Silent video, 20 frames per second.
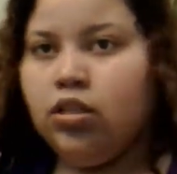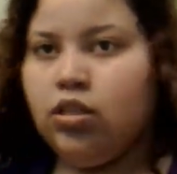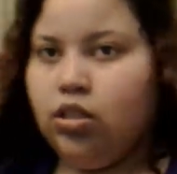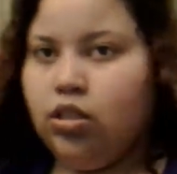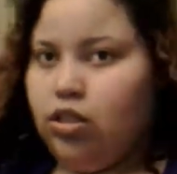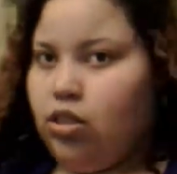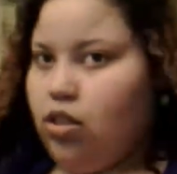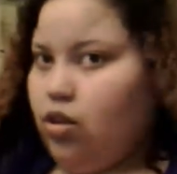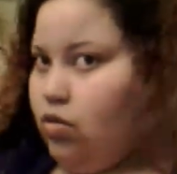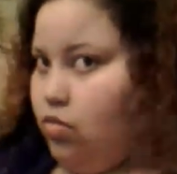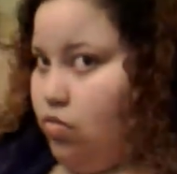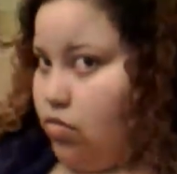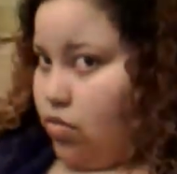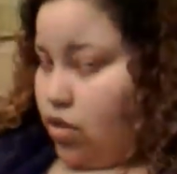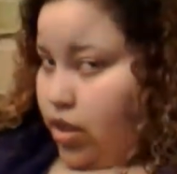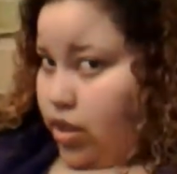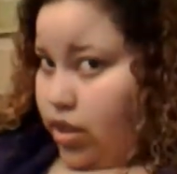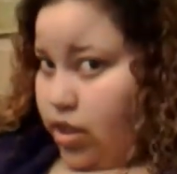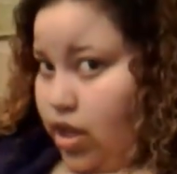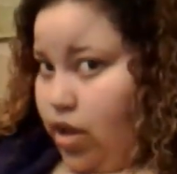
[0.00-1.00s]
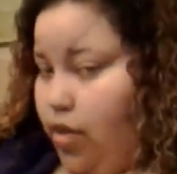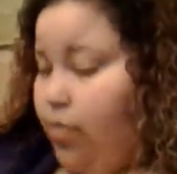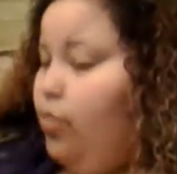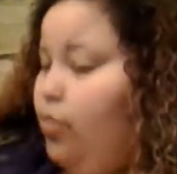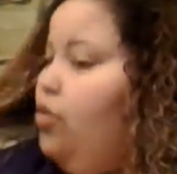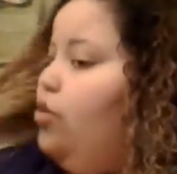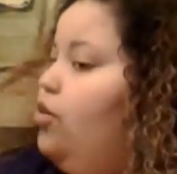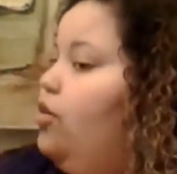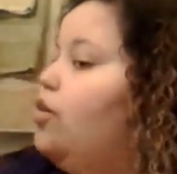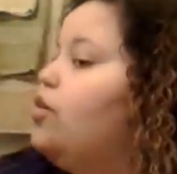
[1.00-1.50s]
So, got that
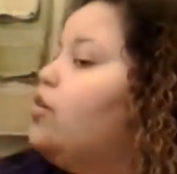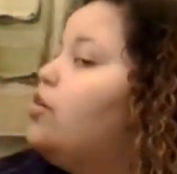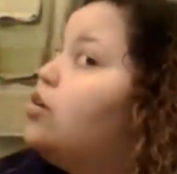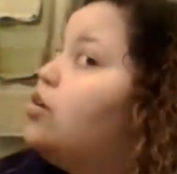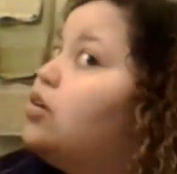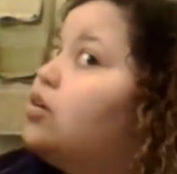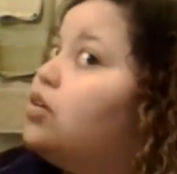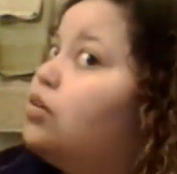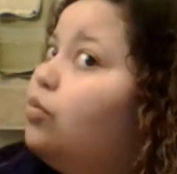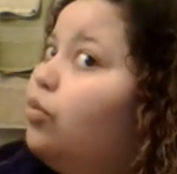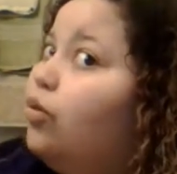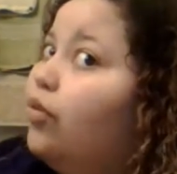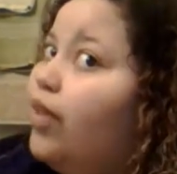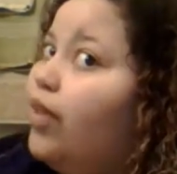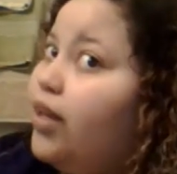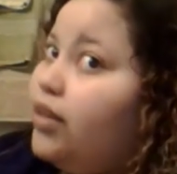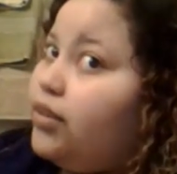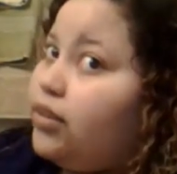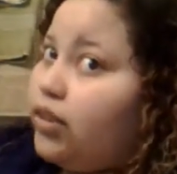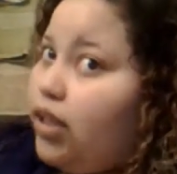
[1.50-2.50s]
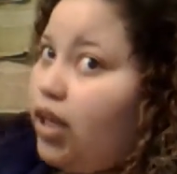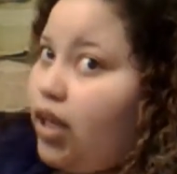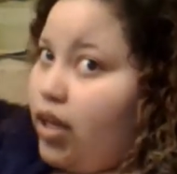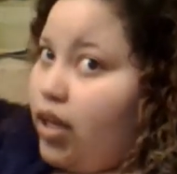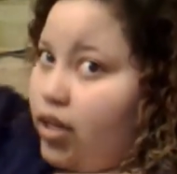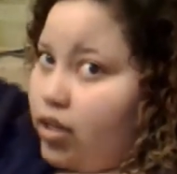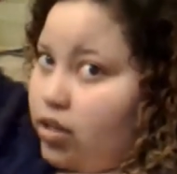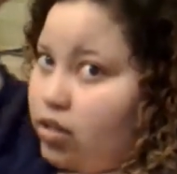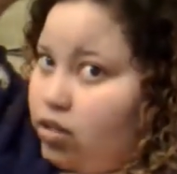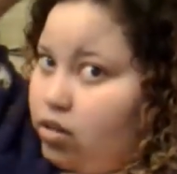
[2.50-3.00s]
part for that
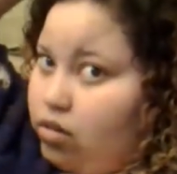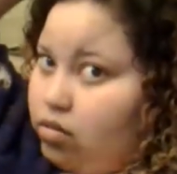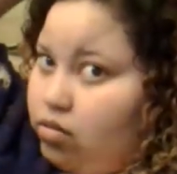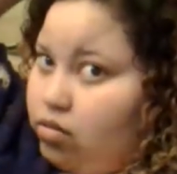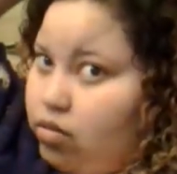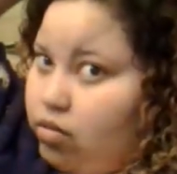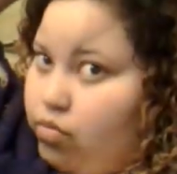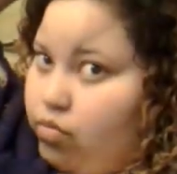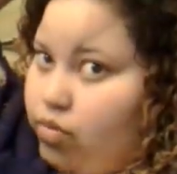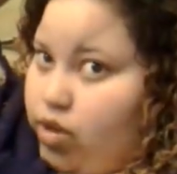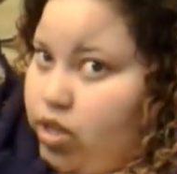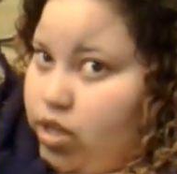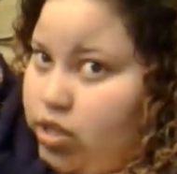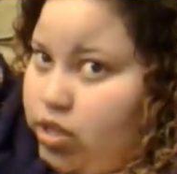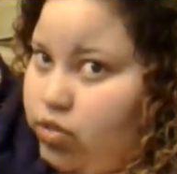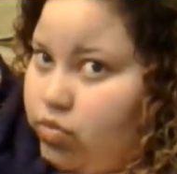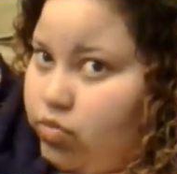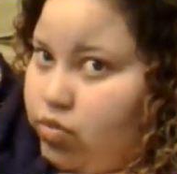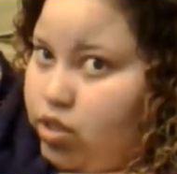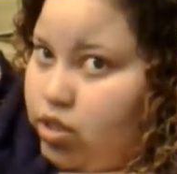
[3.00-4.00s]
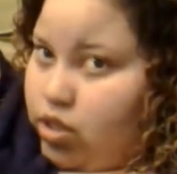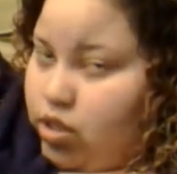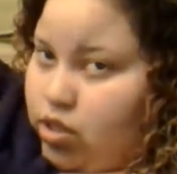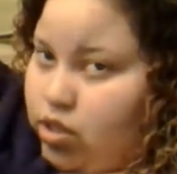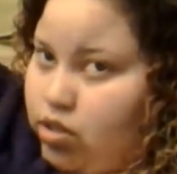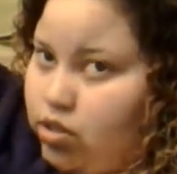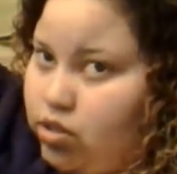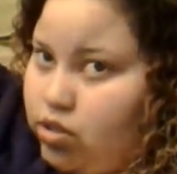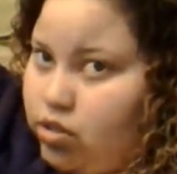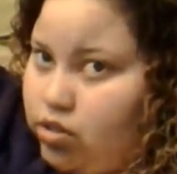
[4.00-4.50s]
side. I don't know what is with
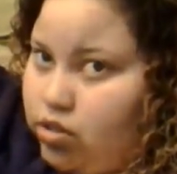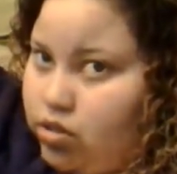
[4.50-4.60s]
this.